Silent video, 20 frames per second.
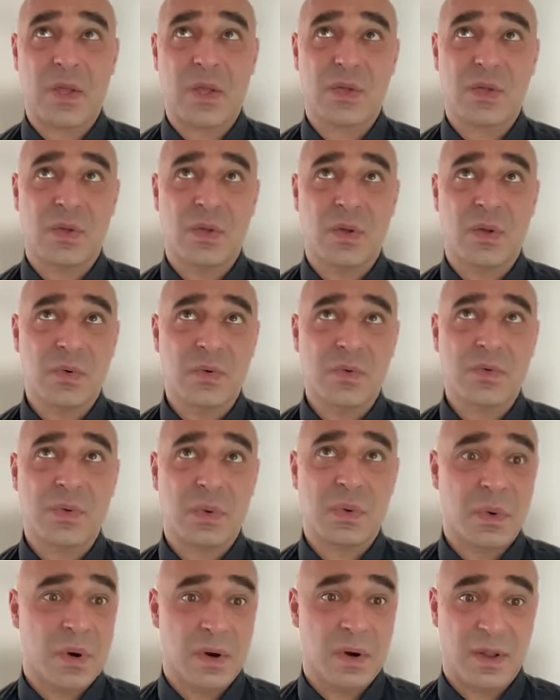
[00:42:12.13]
no
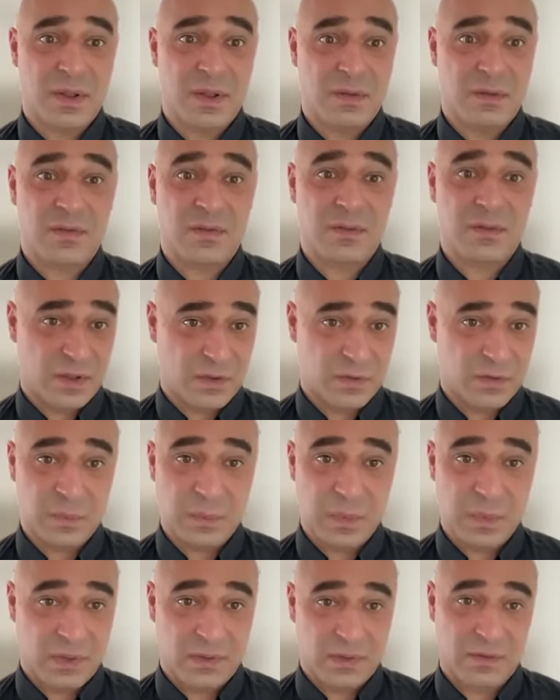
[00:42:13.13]
sooner than 6
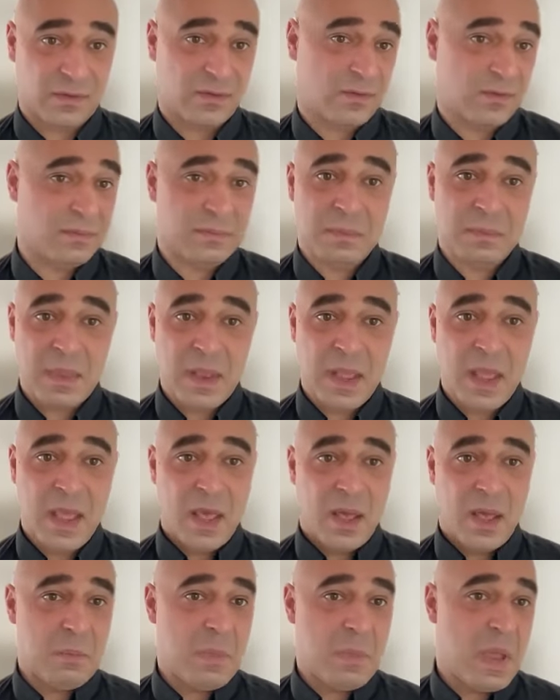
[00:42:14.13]
months,
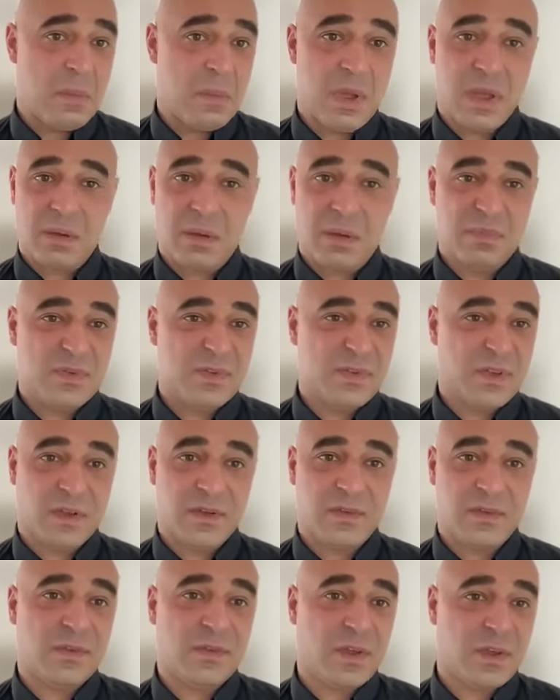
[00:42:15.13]
maybe say
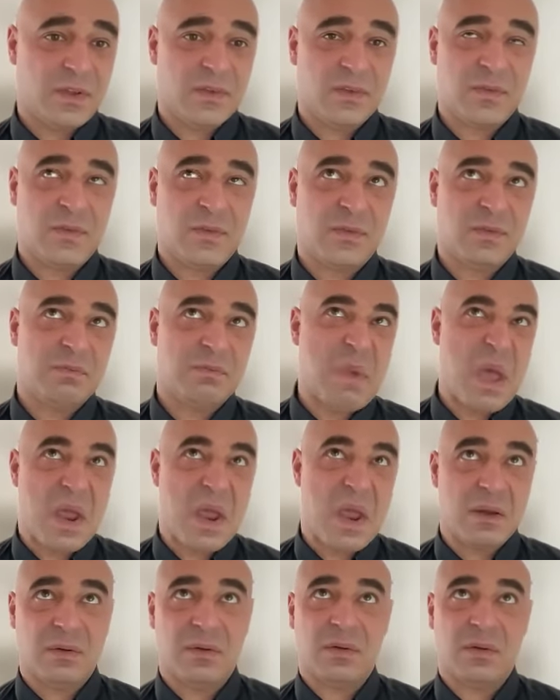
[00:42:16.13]
6,
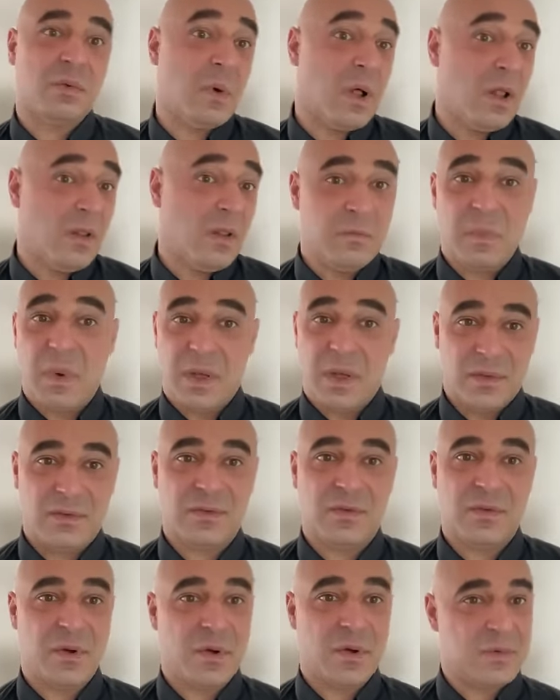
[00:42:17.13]
8, 12
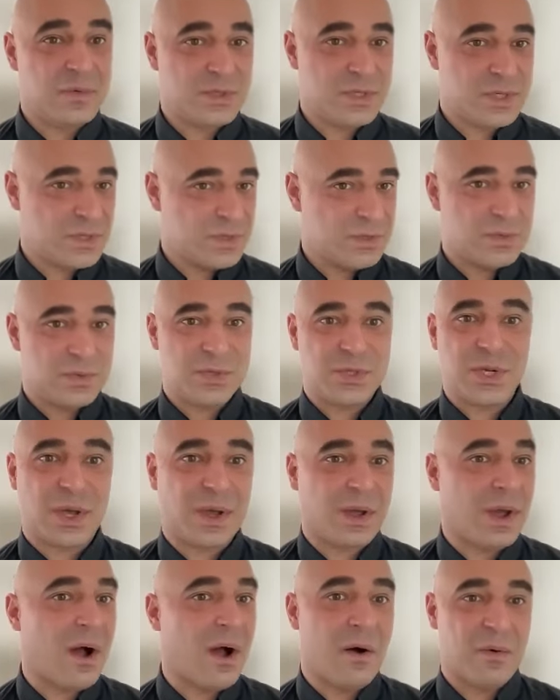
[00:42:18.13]
months, just to
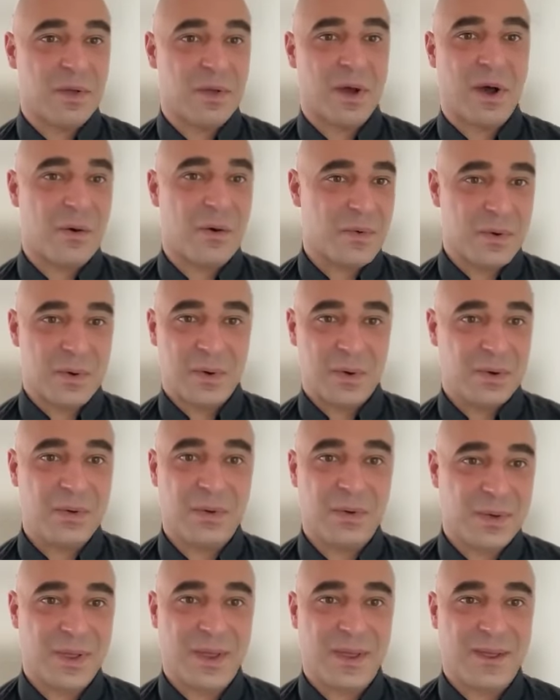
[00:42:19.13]
check how you're
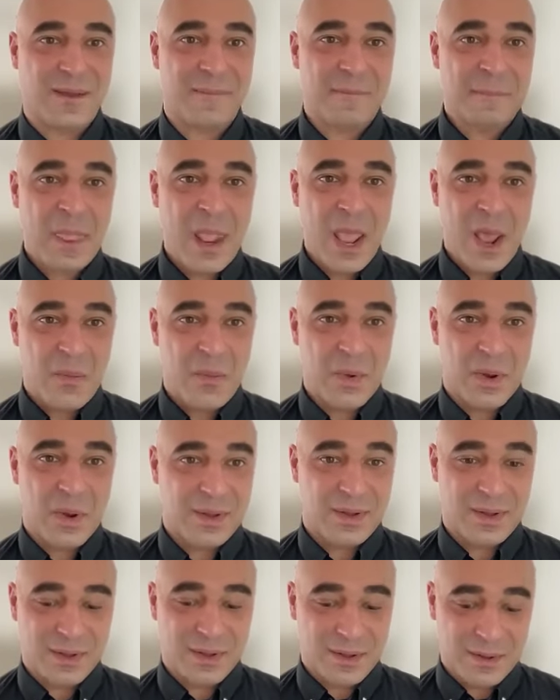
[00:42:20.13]
doing
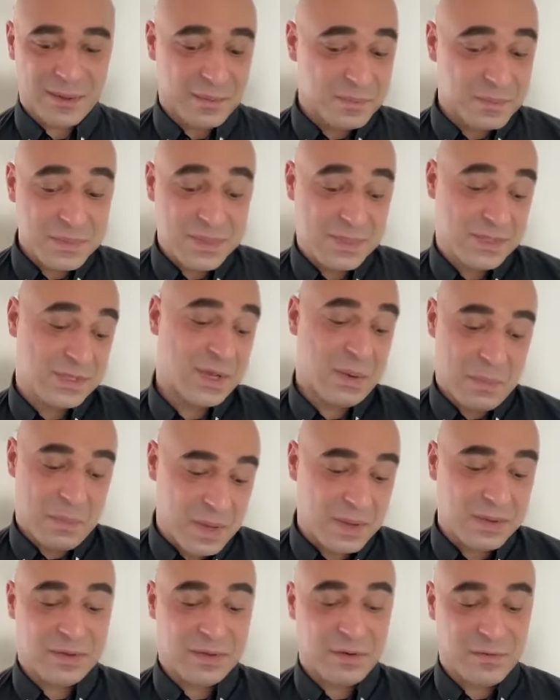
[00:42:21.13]
with some
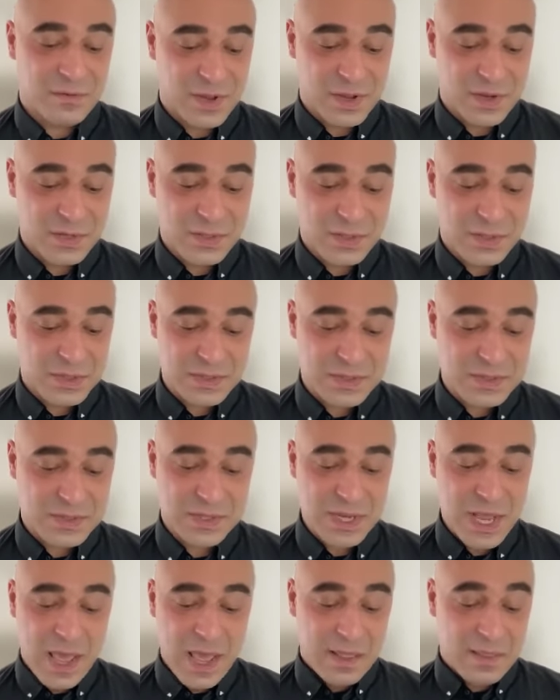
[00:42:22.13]

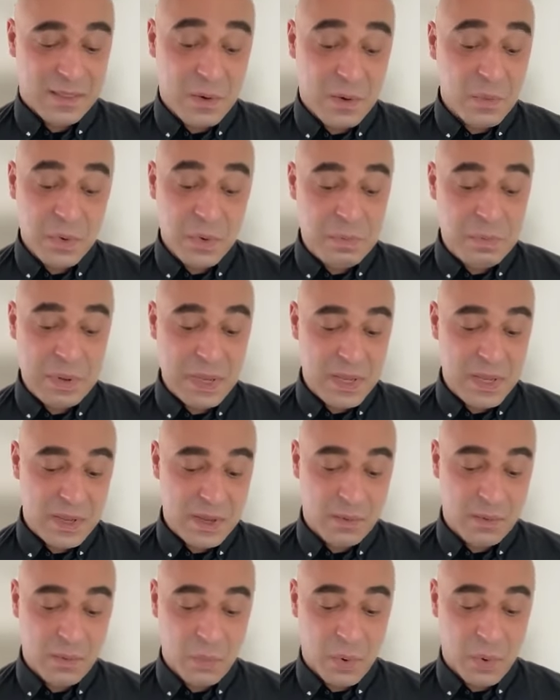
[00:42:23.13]
interventions. That would
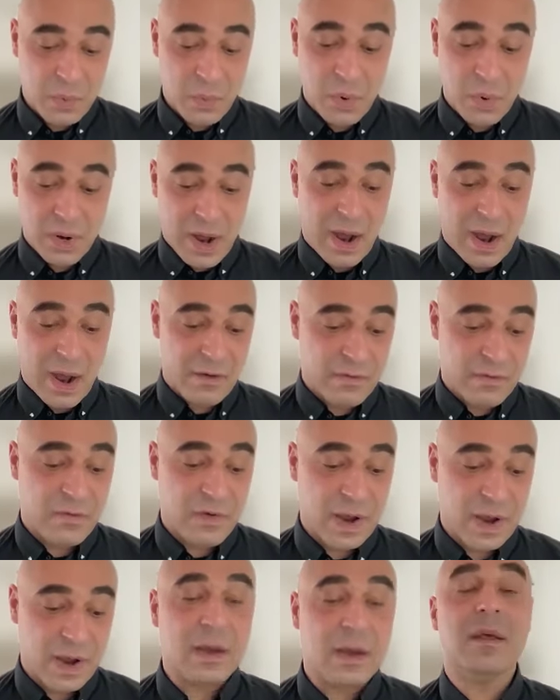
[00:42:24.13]
be what I
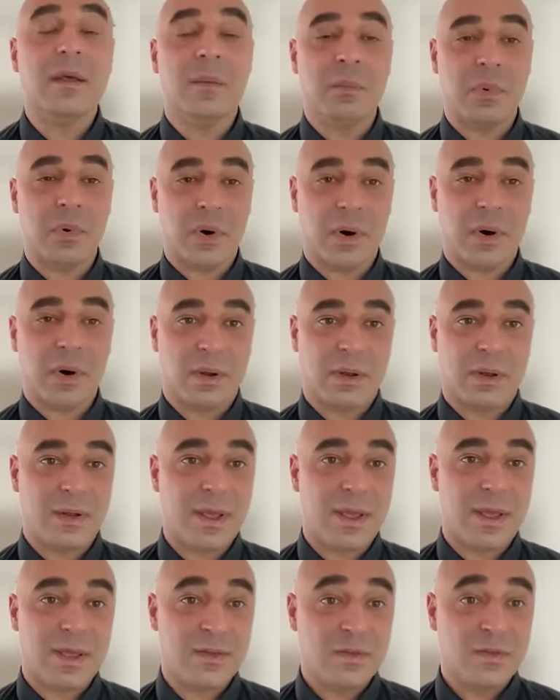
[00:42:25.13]
find important.
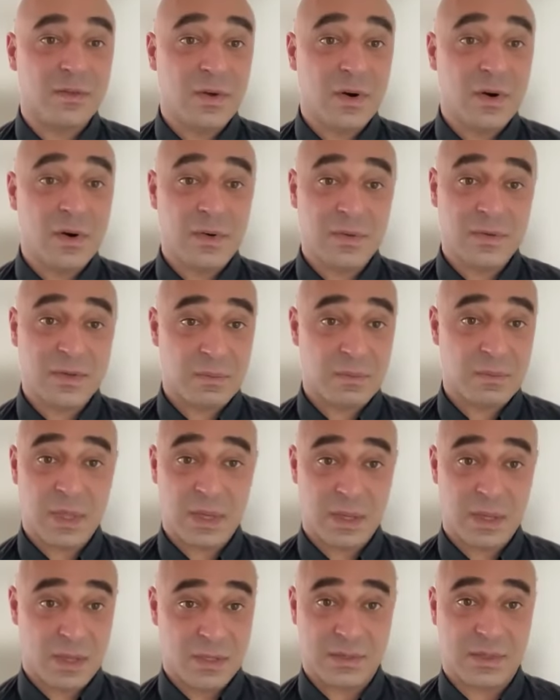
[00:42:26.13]
Is there
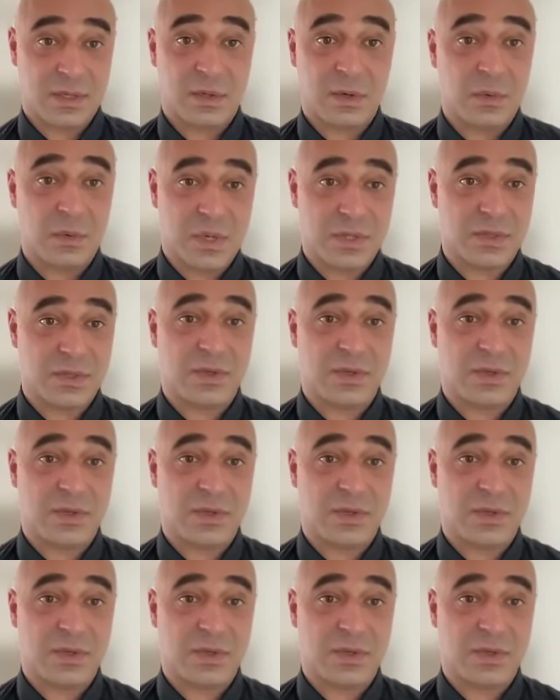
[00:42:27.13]
something else that you wish to